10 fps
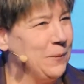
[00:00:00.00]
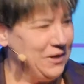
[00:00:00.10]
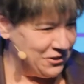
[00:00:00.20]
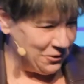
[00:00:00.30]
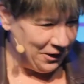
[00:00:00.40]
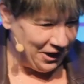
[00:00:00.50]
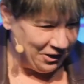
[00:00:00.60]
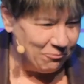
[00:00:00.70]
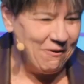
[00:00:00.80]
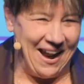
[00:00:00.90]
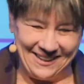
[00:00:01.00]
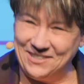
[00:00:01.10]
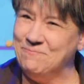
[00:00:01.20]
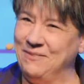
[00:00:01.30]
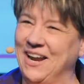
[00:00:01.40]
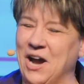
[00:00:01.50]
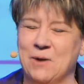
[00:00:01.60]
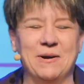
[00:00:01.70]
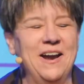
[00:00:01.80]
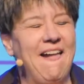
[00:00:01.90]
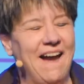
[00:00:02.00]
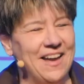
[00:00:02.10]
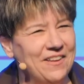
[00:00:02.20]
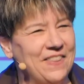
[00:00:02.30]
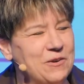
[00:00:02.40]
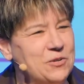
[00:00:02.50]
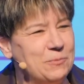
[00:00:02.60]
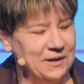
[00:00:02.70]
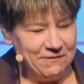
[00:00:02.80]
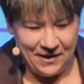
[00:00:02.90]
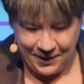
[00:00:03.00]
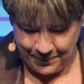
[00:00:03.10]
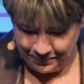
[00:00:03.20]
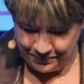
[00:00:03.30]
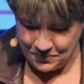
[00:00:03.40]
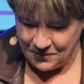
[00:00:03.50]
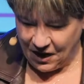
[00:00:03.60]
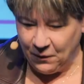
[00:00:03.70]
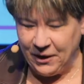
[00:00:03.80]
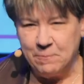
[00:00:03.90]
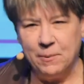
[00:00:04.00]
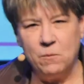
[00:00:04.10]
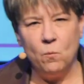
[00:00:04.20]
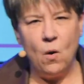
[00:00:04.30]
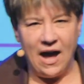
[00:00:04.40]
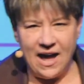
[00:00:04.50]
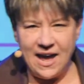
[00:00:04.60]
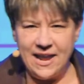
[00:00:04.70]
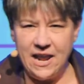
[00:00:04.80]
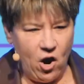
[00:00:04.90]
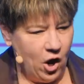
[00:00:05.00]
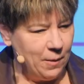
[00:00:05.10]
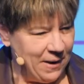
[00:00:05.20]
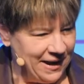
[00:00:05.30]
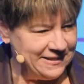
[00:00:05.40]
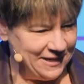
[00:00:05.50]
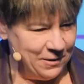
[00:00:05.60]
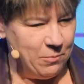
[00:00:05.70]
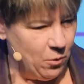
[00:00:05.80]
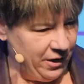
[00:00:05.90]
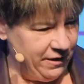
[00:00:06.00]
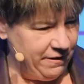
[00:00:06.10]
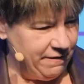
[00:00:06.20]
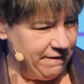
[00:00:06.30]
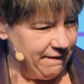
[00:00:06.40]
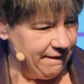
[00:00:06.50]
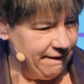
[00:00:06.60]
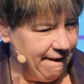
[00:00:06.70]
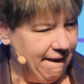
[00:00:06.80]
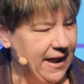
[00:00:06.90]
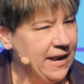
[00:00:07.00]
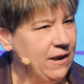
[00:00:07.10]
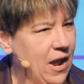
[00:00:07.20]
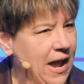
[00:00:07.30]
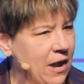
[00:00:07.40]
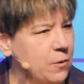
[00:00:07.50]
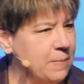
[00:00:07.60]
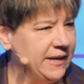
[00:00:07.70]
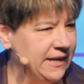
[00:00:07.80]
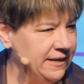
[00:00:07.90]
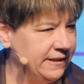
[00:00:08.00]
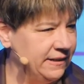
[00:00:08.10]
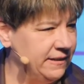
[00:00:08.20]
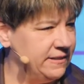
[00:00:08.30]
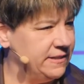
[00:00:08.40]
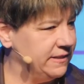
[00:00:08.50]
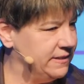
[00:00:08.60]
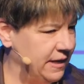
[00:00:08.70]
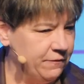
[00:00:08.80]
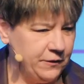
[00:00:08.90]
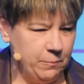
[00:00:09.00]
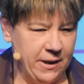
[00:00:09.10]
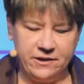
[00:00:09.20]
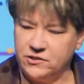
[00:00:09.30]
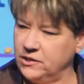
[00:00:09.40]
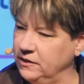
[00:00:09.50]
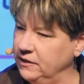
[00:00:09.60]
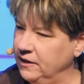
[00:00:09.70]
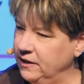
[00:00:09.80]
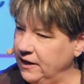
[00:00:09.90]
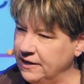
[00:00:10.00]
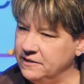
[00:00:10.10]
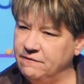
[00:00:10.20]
which sort of cracked me up. I thought that was pretty funny. Okay, but why are pets important? And how am I connecting this to self compassion and